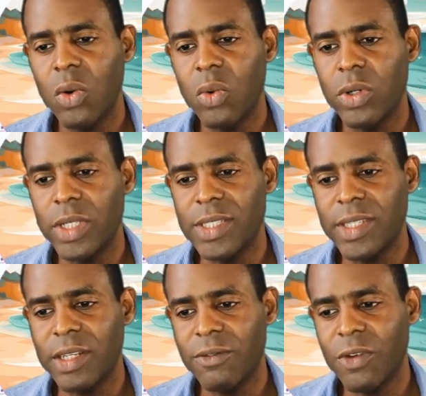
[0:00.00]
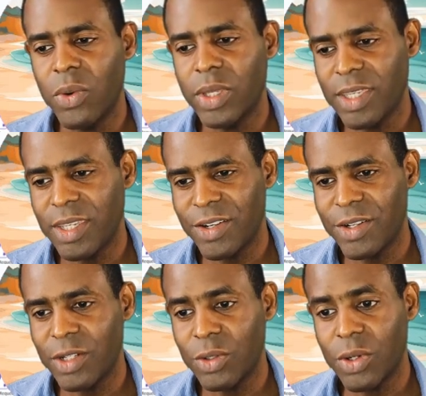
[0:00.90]
will, instead of going here,
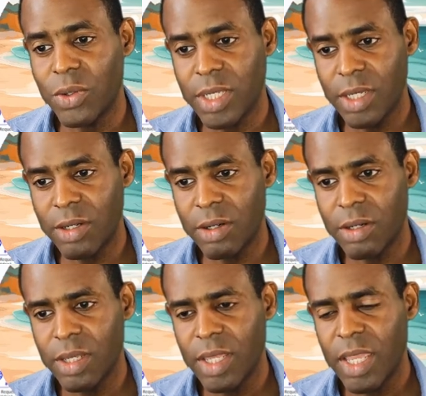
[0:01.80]
it'll go here